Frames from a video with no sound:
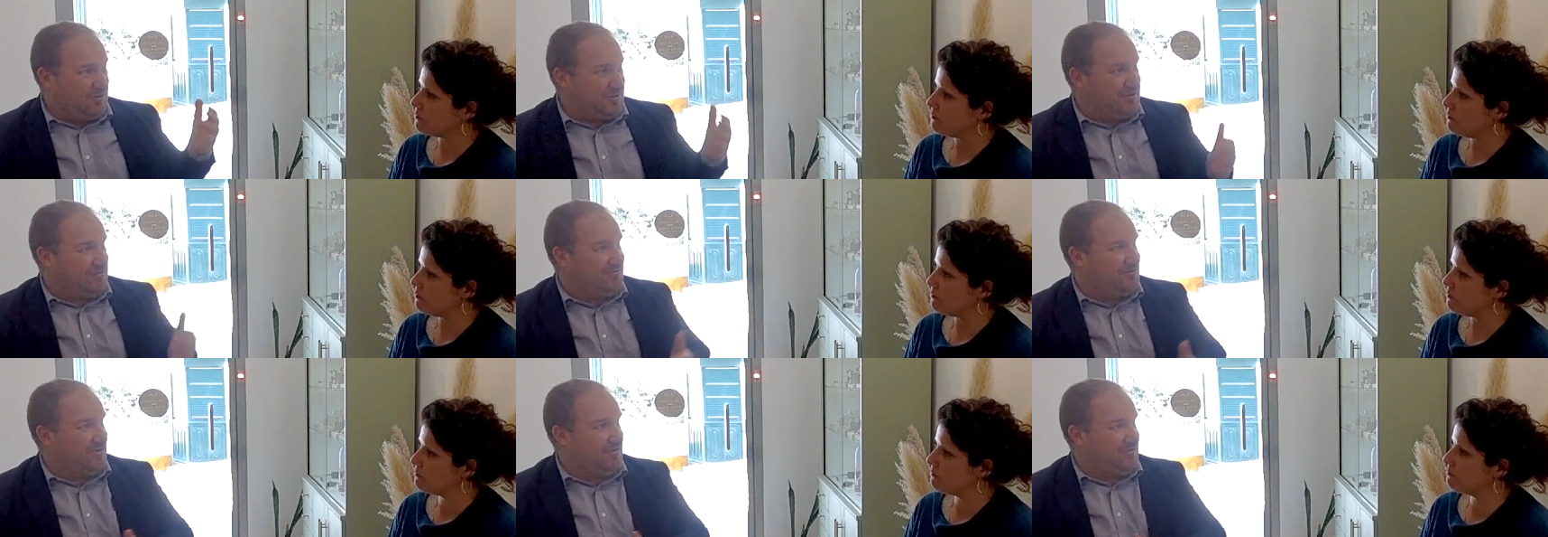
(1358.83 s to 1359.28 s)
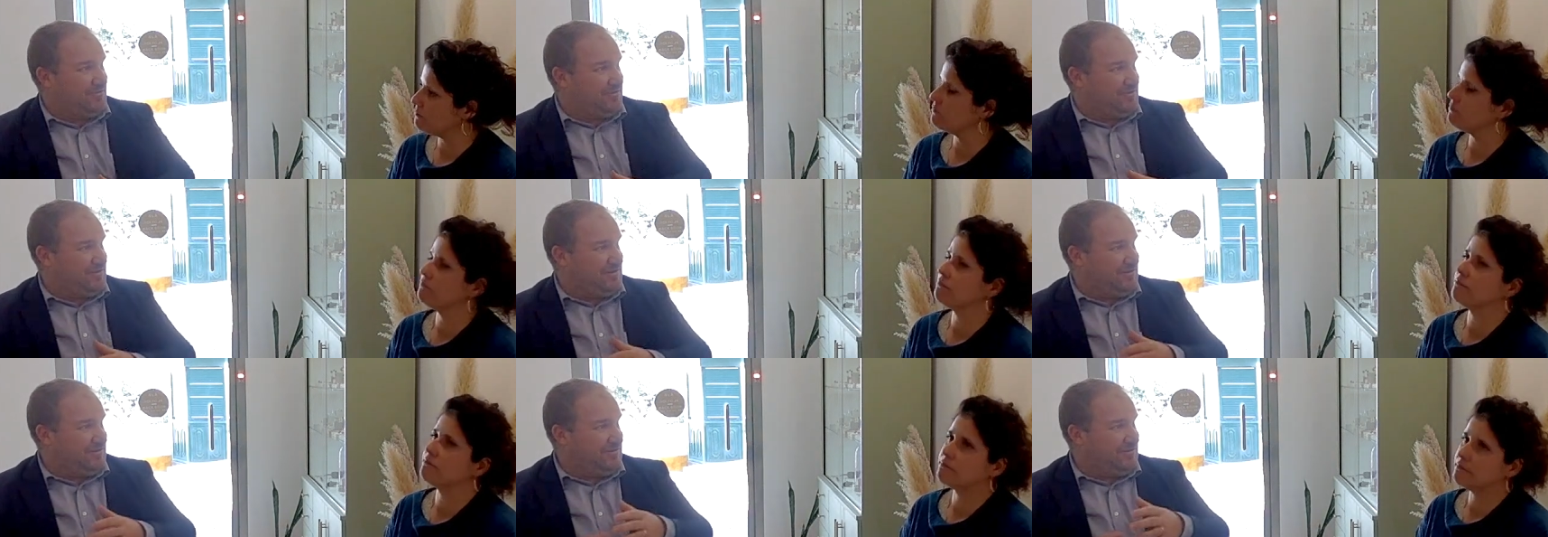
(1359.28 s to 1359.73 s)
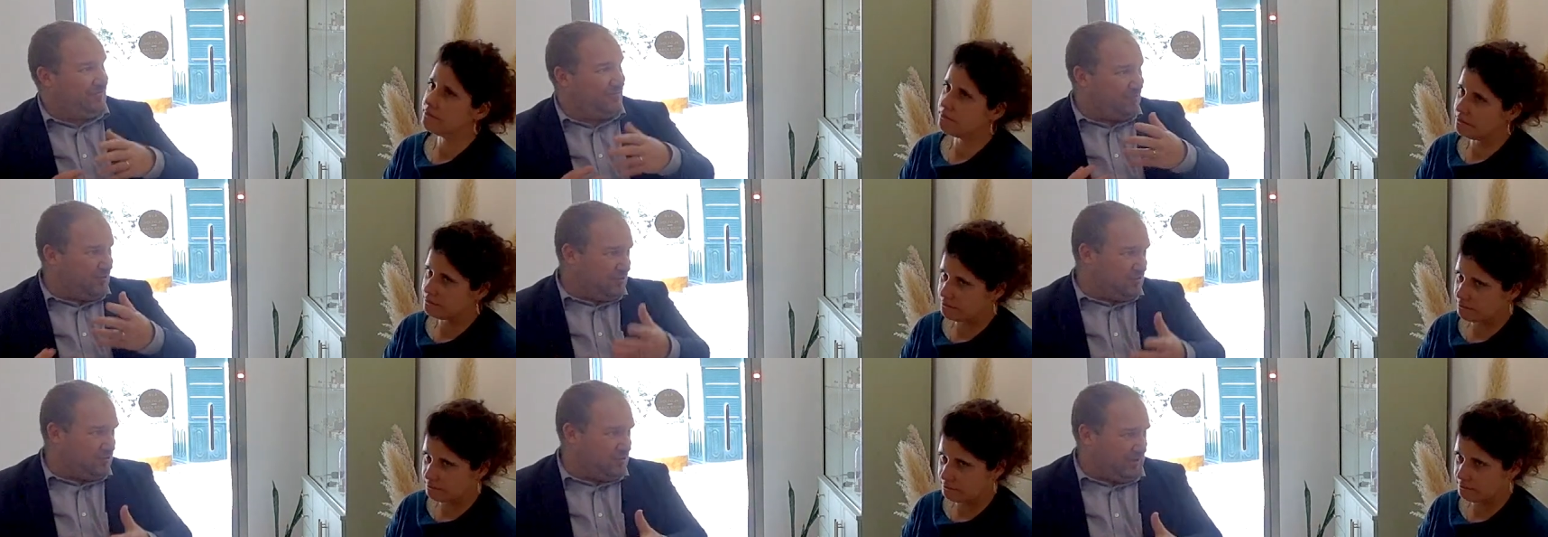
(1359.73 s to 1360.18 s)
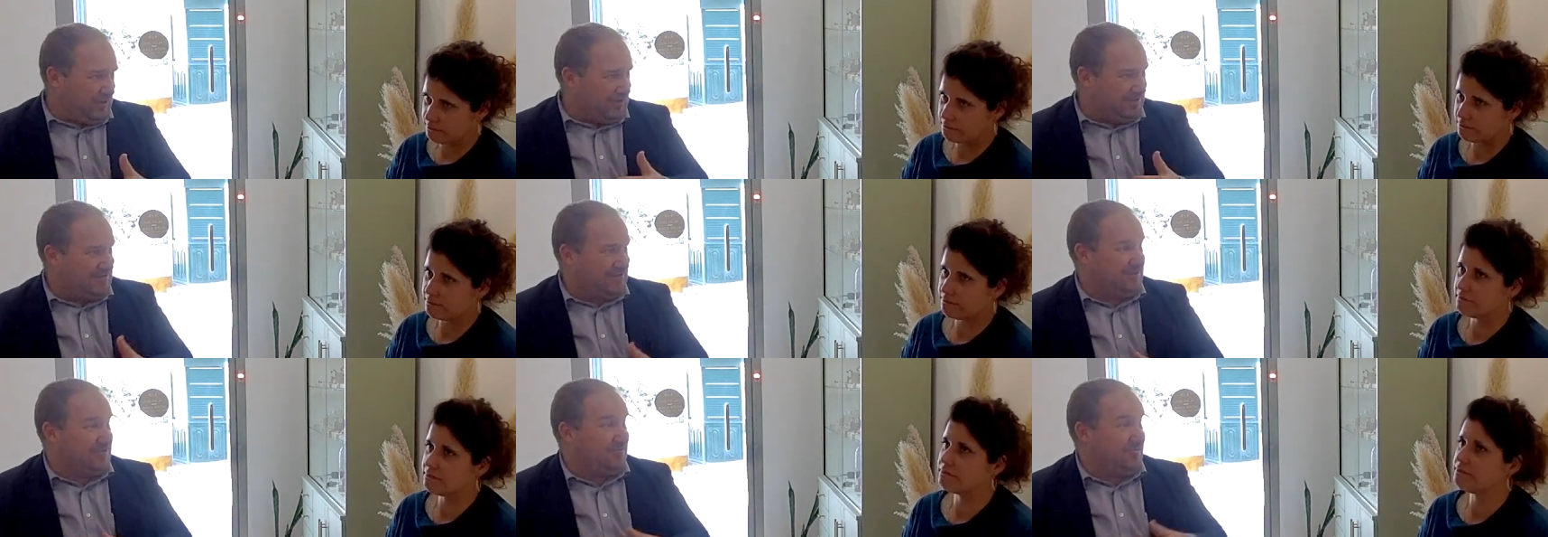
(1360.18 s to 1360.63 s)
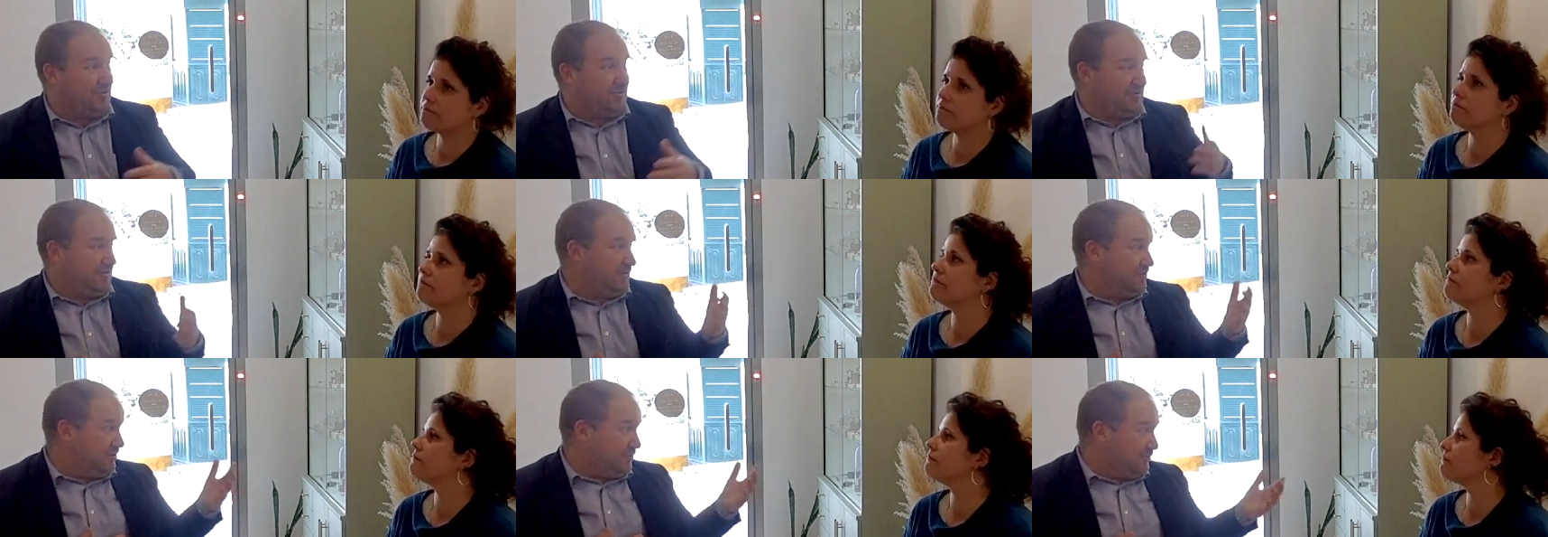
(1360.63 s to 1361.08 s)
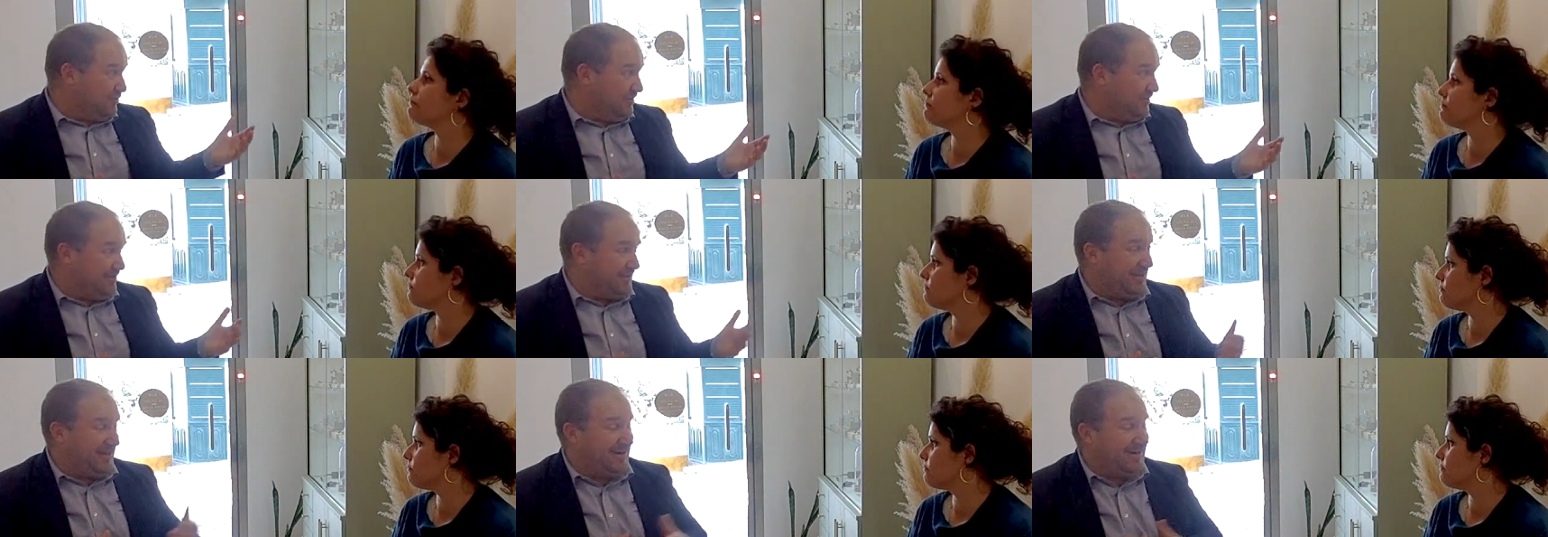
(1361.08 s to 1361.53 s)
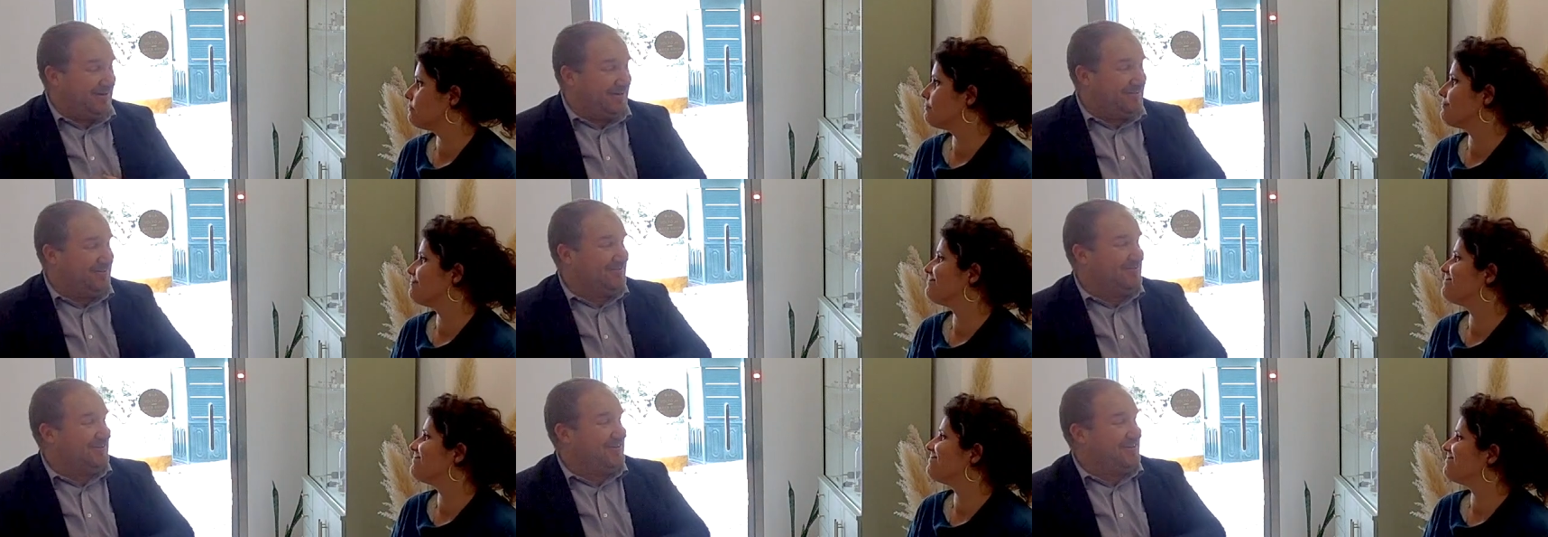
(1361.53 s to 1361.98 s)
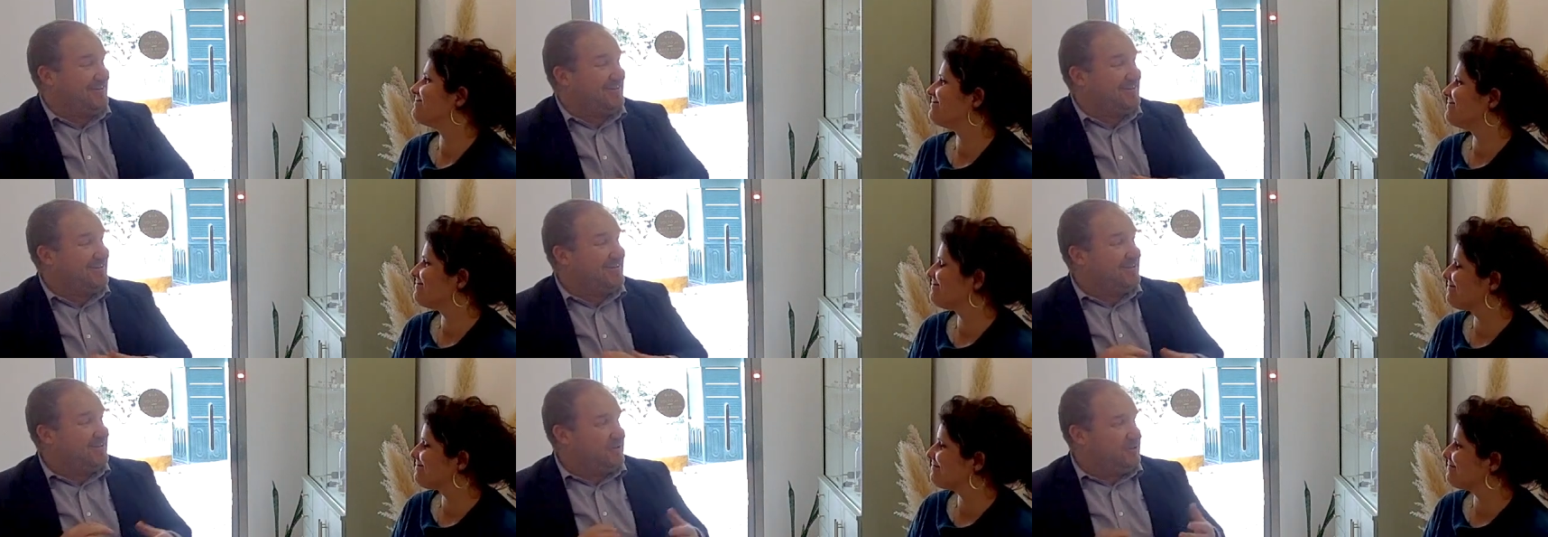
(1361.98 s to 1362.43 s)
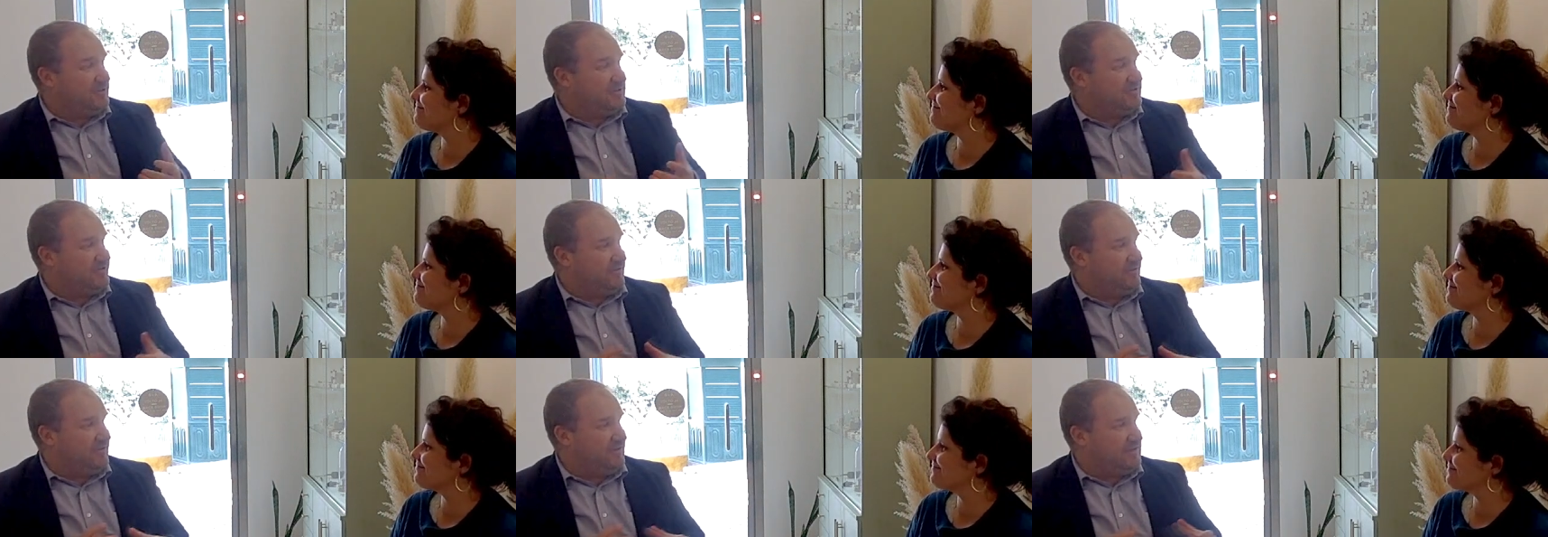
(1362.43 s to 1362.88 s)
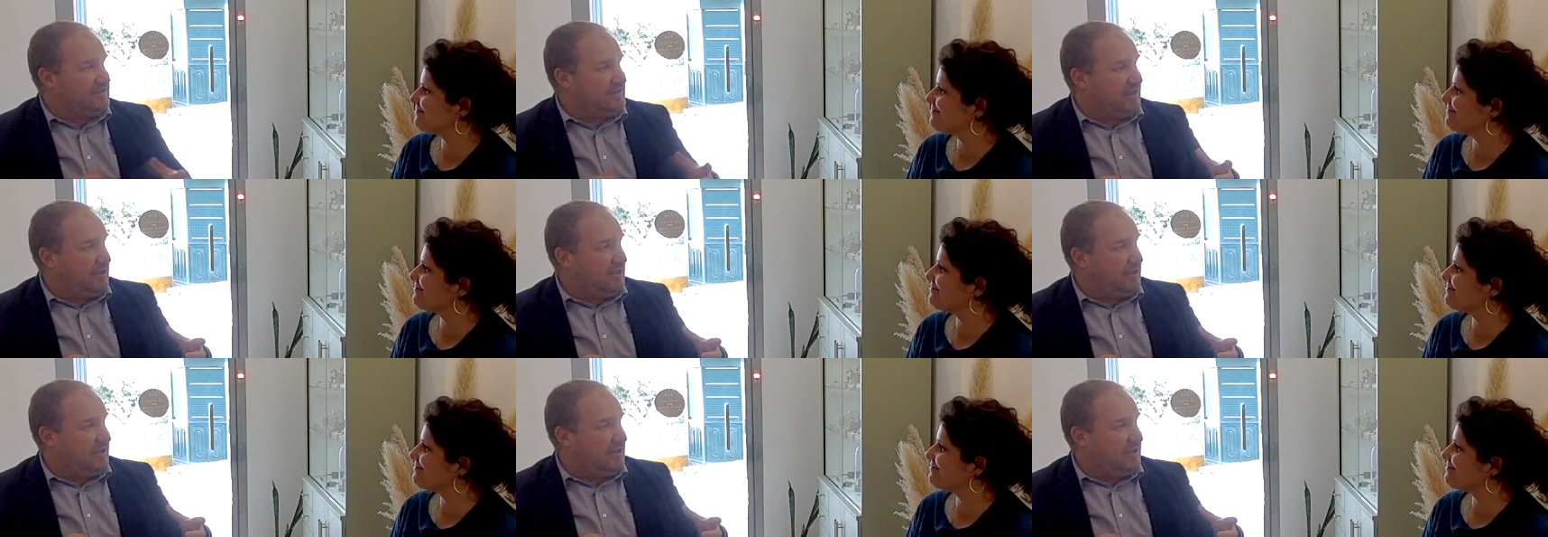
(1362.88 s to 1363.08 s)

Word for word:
Speaker 1: and you've got the food trucks, and you've got a jeweler now, and you've got lots of other things.